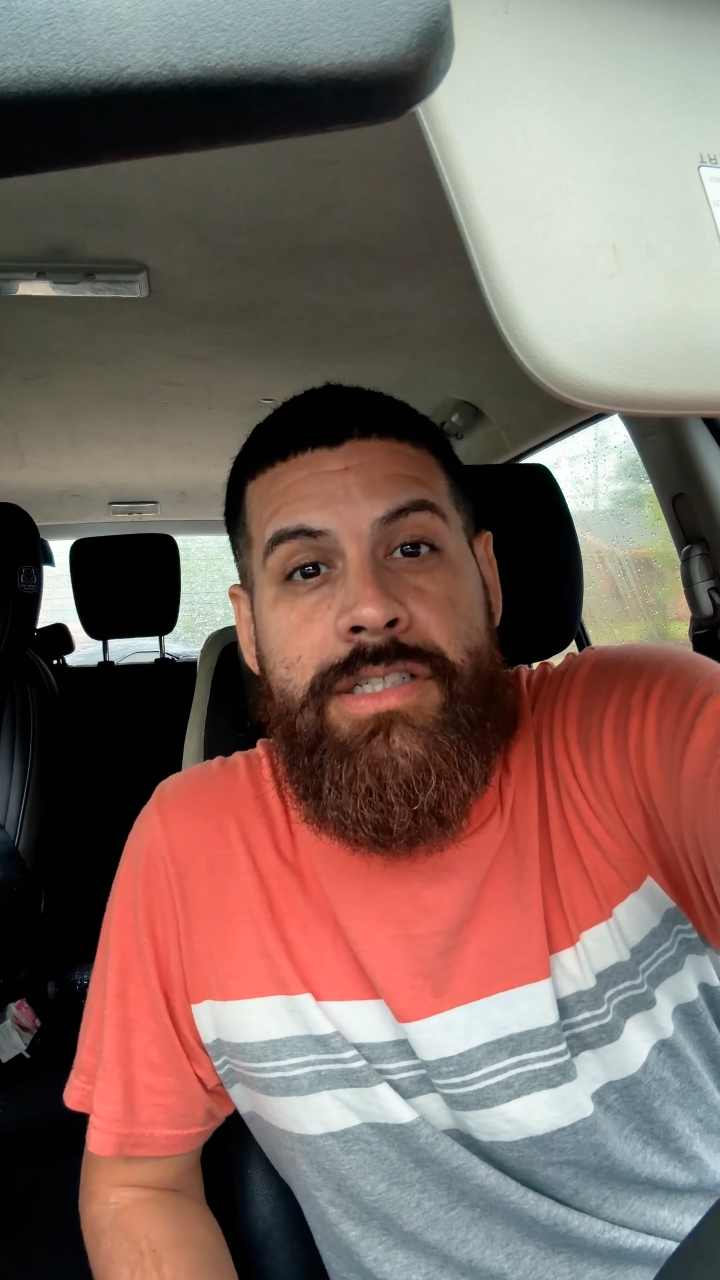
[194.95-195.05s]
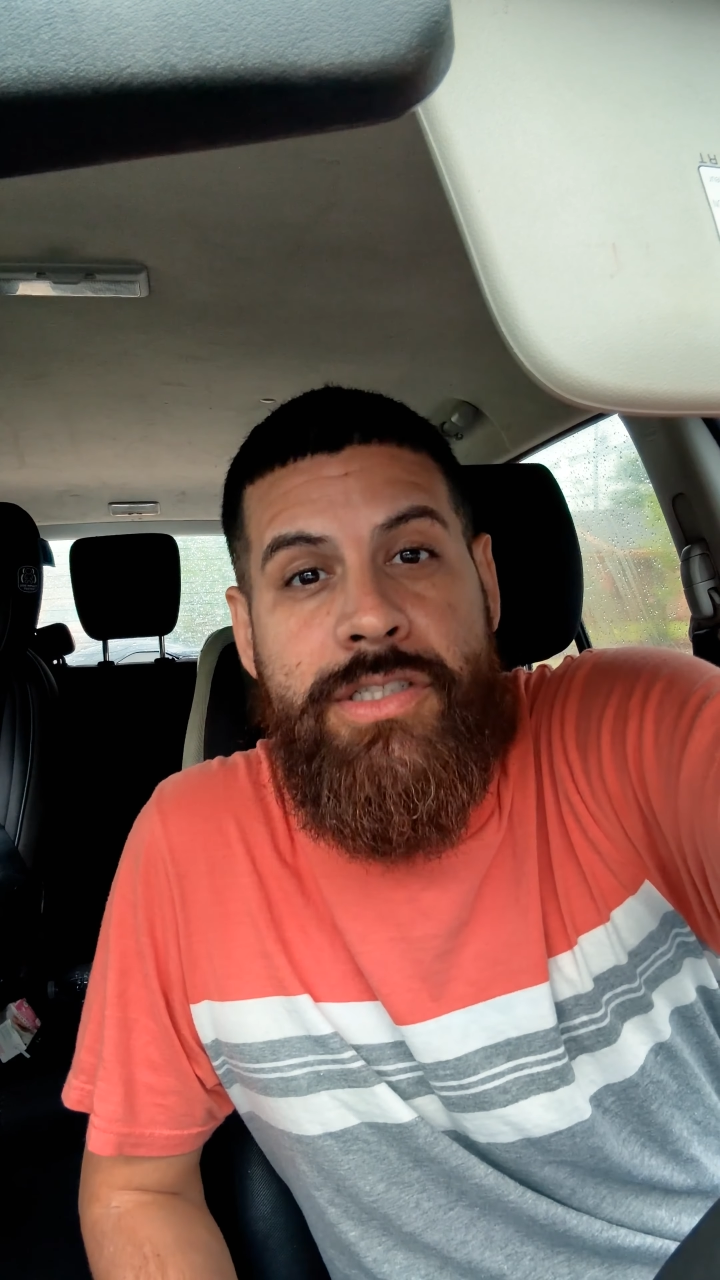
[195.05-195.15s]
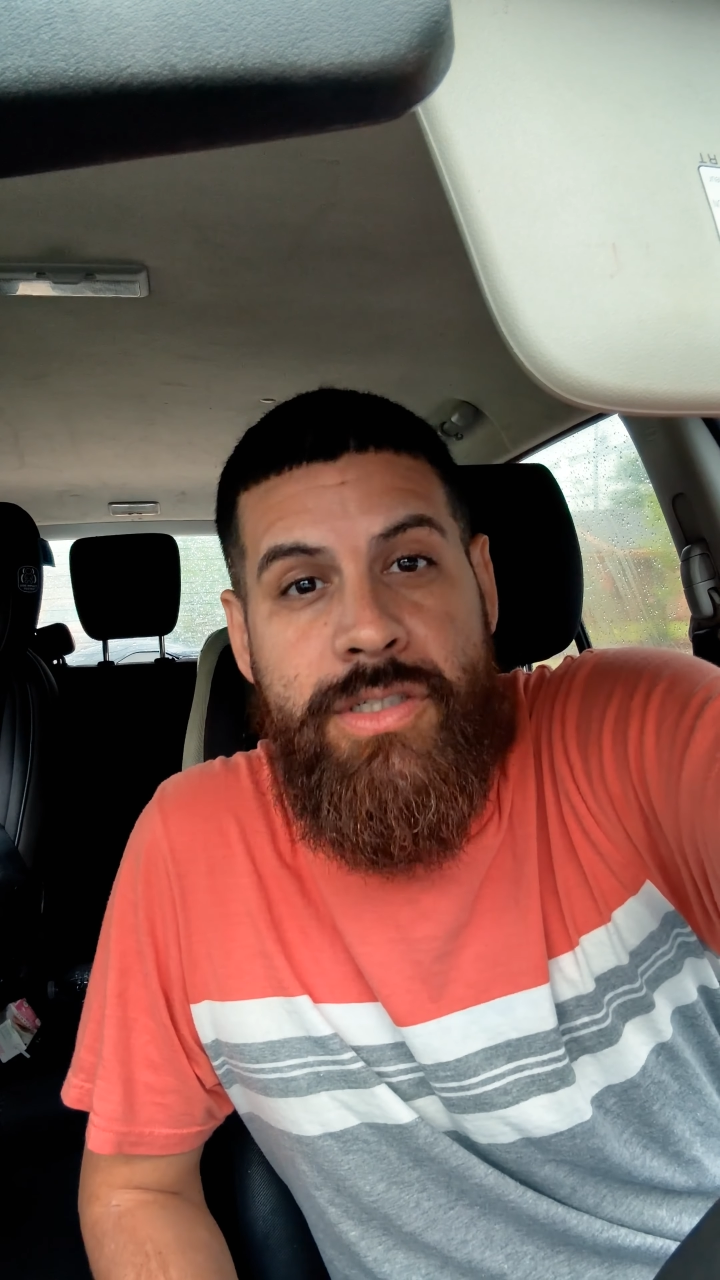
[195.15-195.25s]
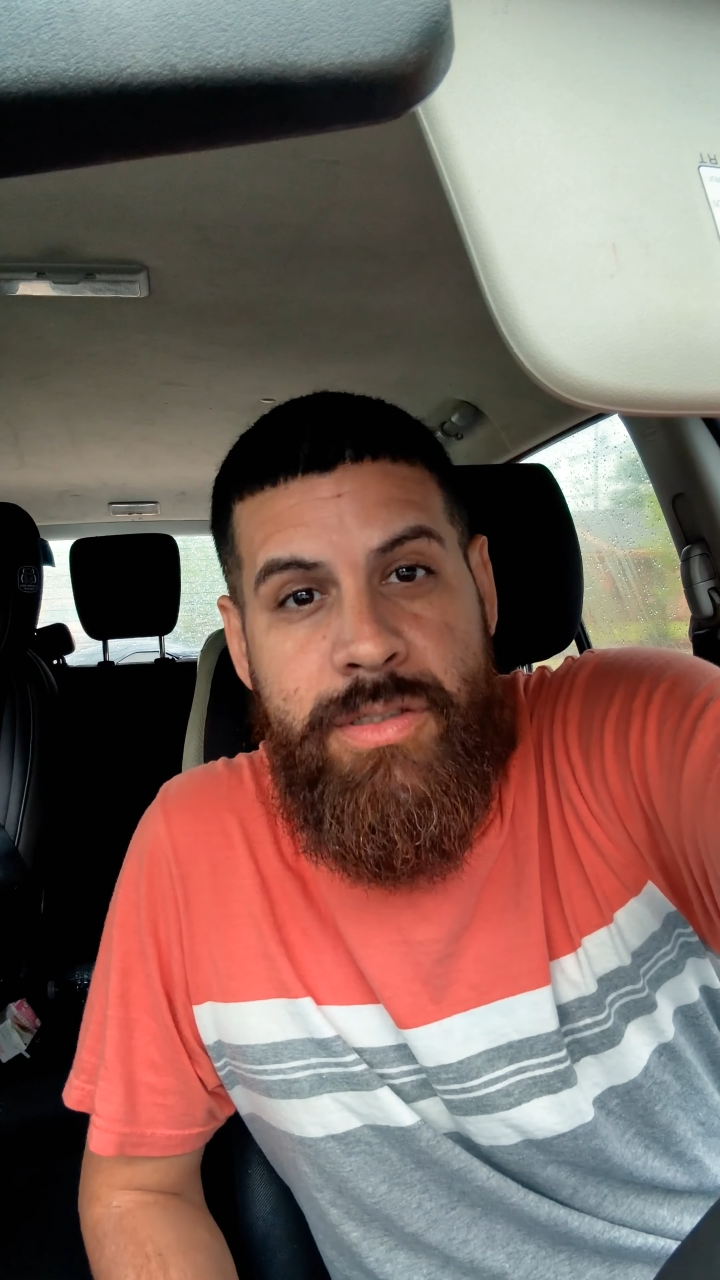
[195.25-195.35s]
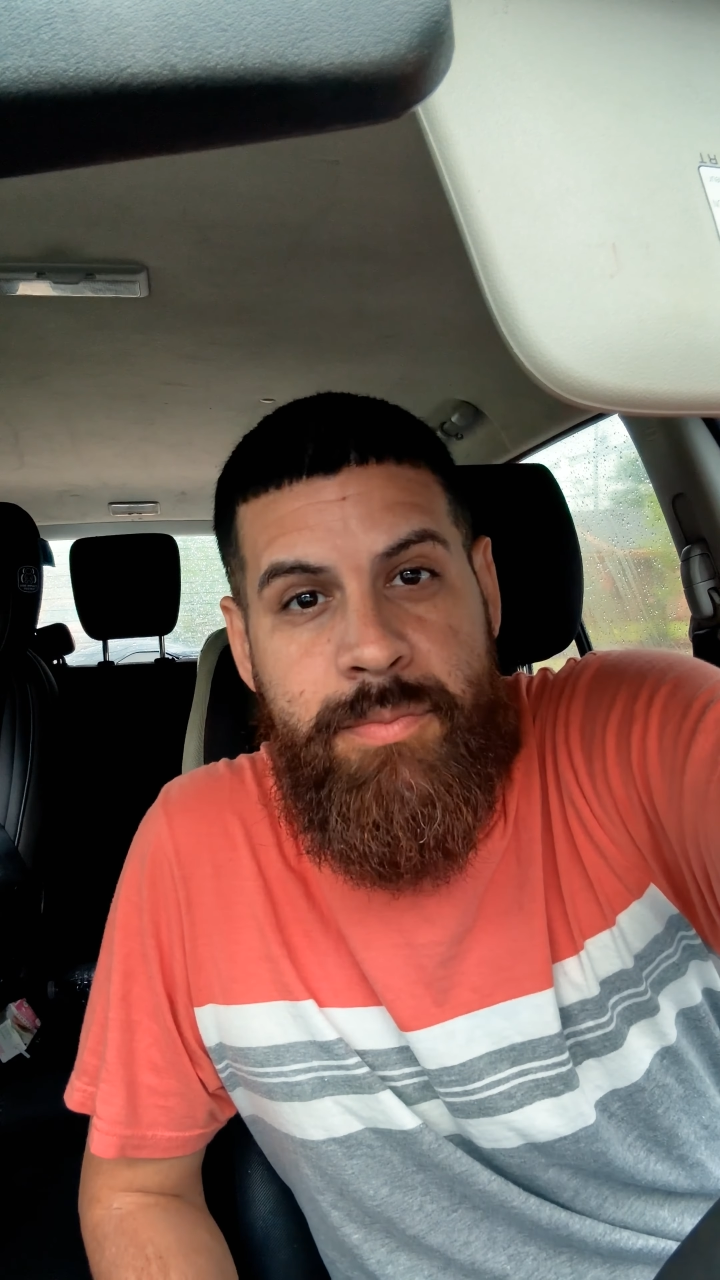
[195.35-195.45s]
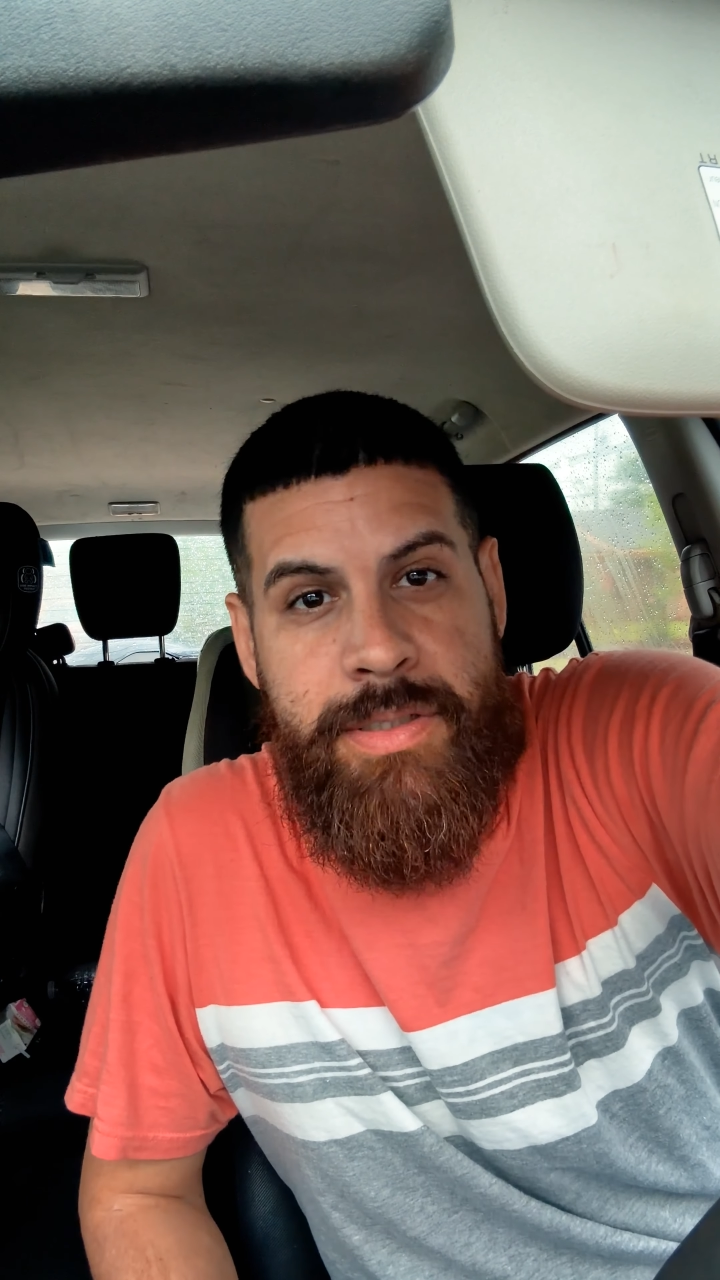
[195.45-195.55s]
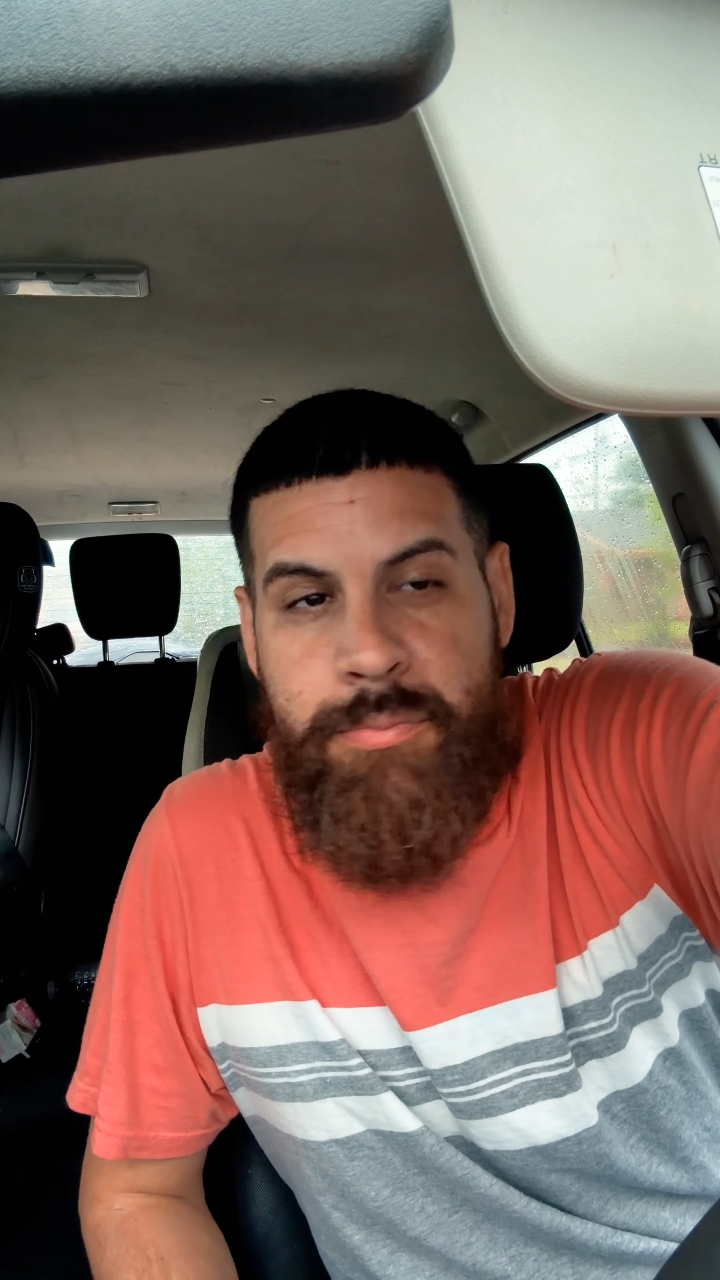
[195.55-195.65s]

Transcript: should be,